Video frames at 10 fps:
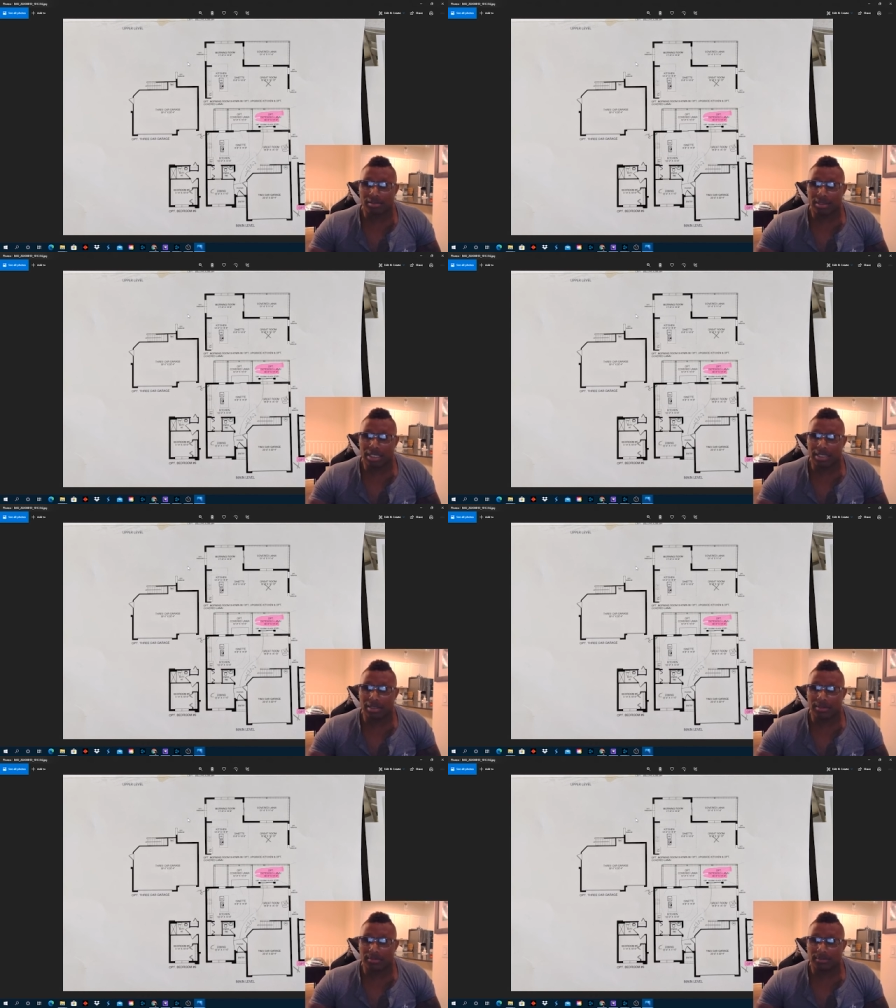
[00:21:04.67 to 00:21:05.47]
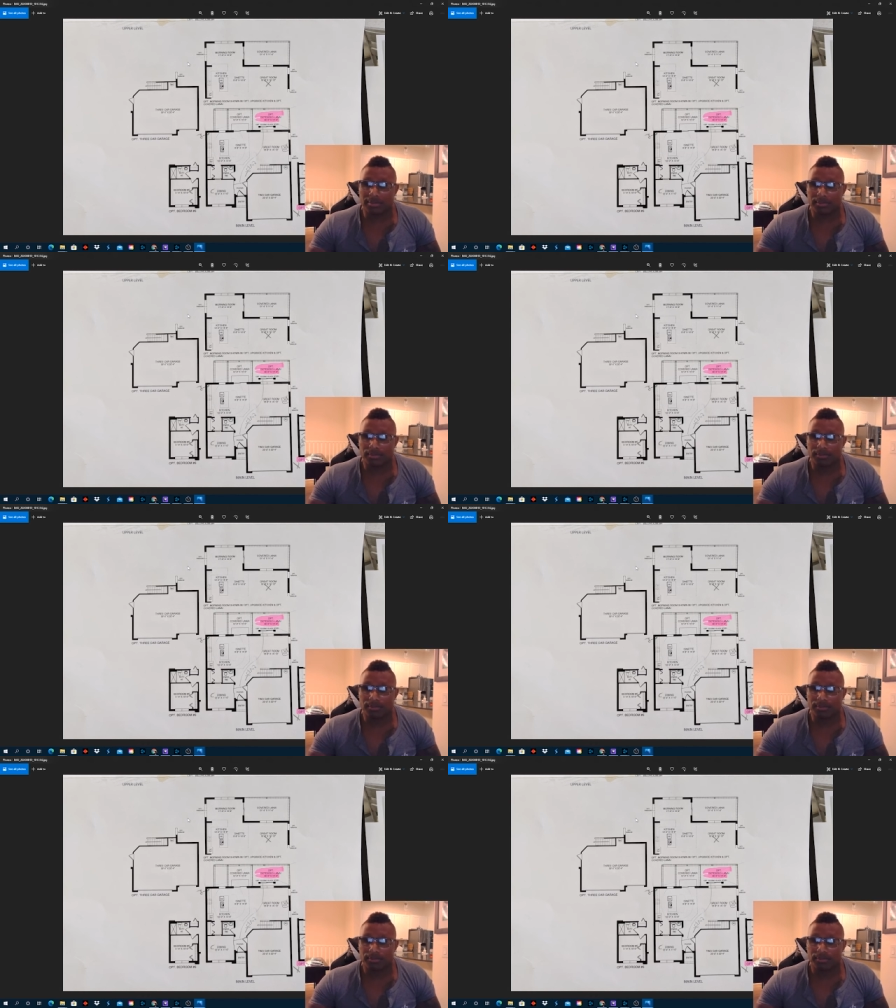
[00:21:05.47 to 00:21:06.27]
and
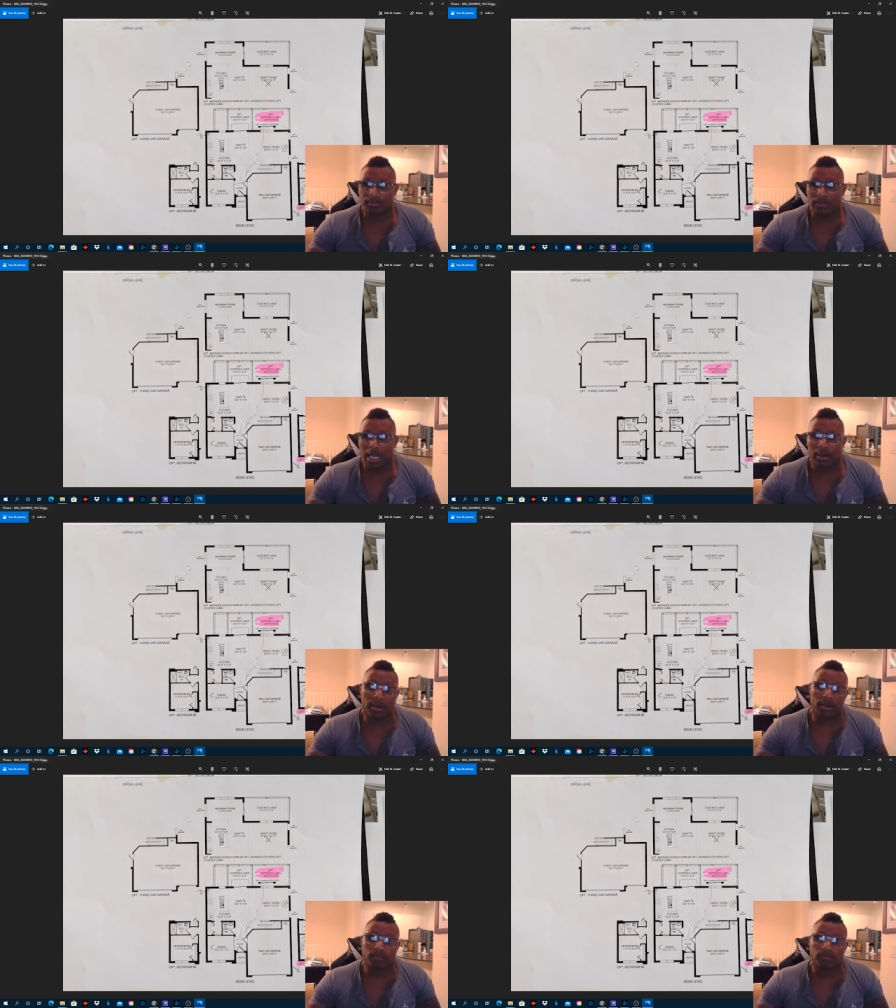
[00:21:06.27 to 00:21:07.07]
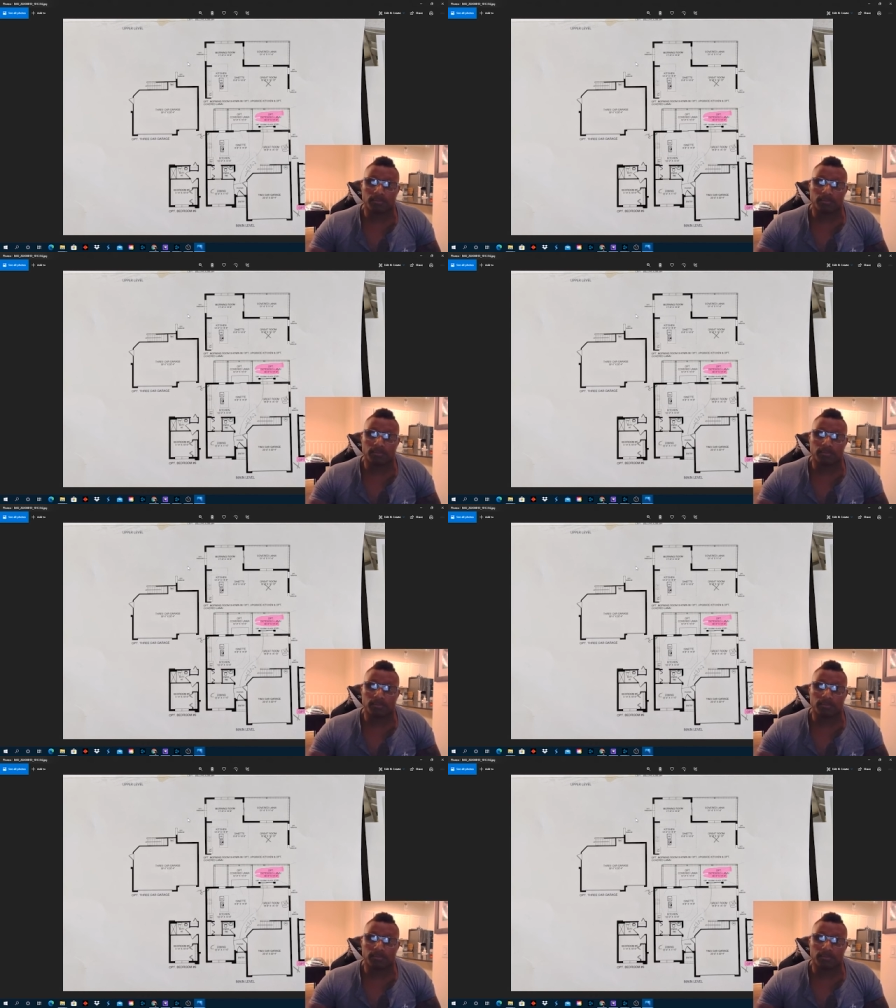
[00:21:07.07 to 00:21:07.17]
I don't know.